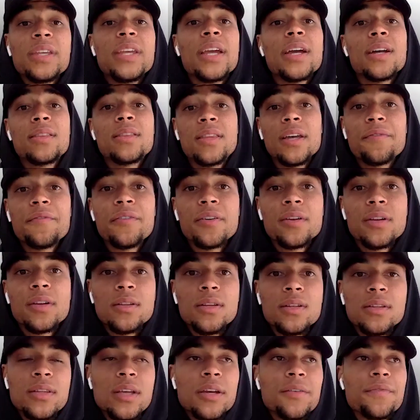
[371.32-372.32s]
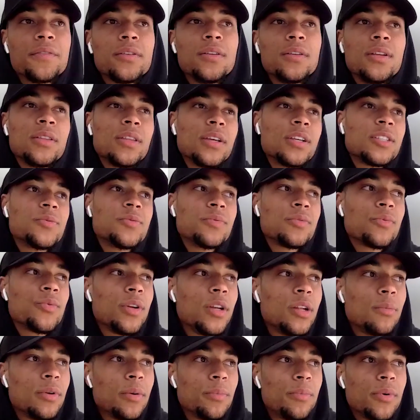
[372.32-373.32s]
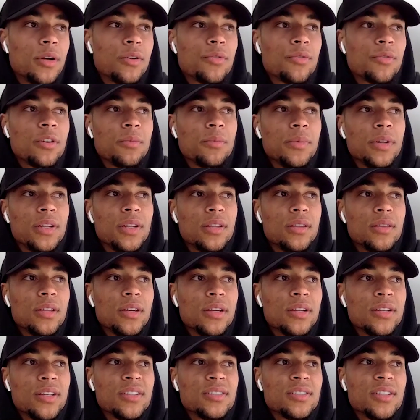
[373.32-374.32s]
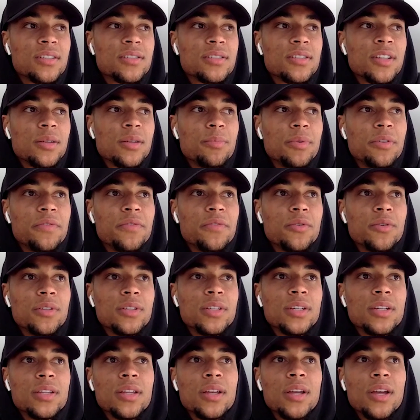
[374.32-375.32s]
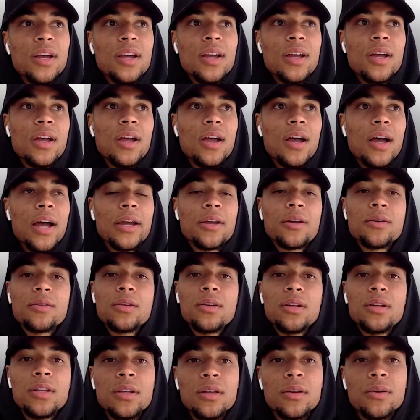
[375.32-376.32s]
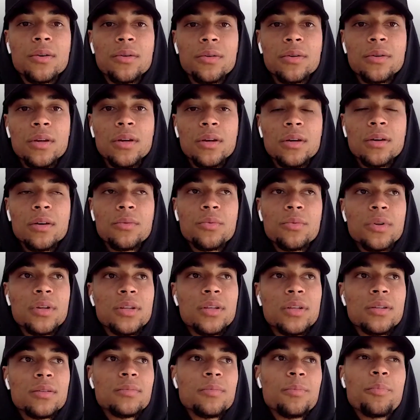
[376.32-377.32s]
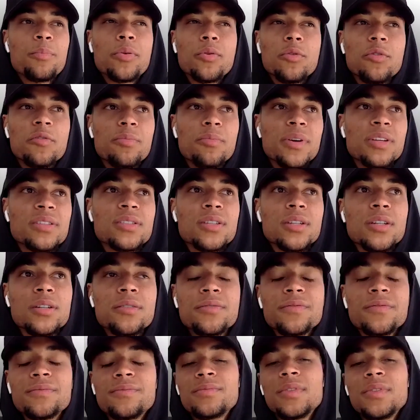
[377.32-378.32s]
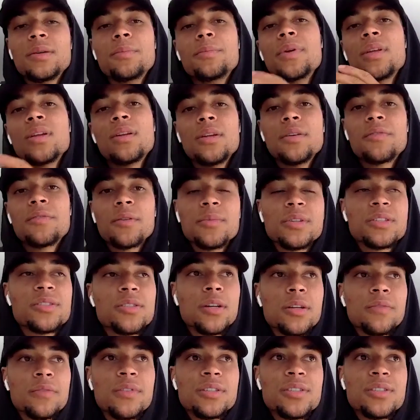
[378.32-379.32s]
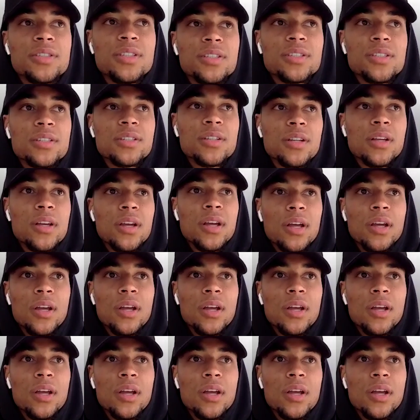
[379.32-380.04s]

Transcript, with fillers: Yeah, definitely, definitely. It has really been bothering me, uh, as I said before, that I couldn't uh, uh, really prove myself immediately from the start of the season.